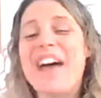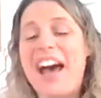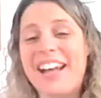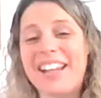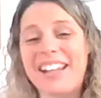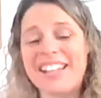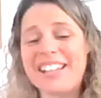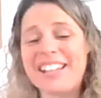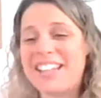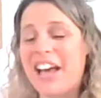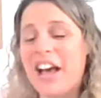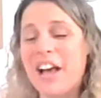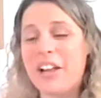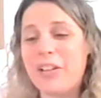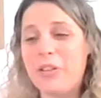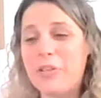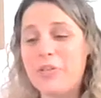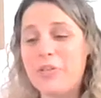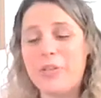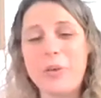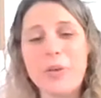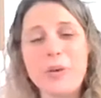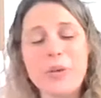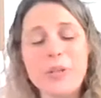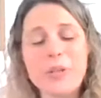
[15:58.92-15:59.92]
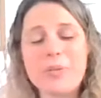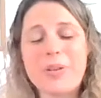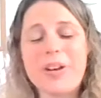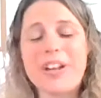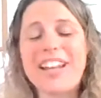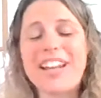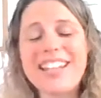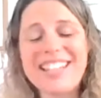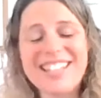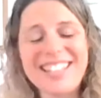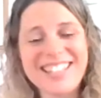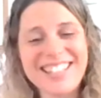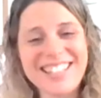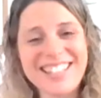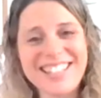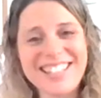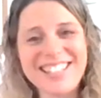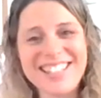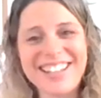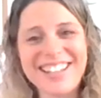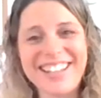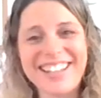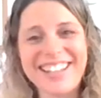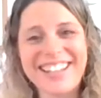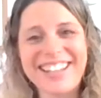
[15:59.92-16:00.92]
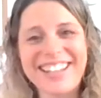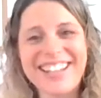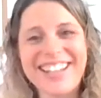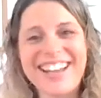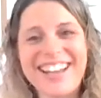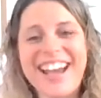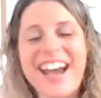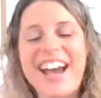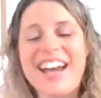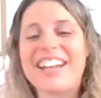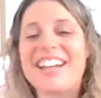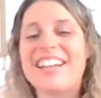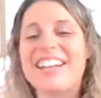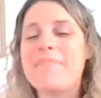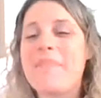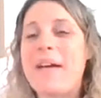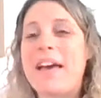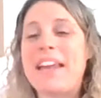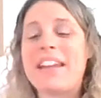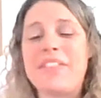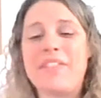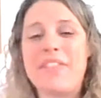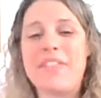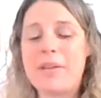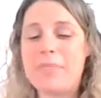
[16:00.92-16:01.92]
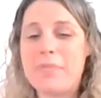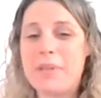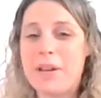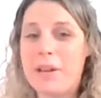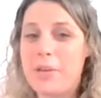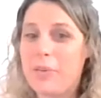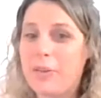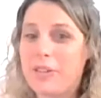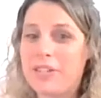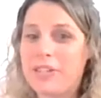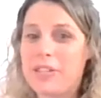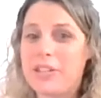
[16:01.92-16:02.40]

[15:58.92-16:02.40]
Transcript: I look forward to our letters this year. And if anybody wants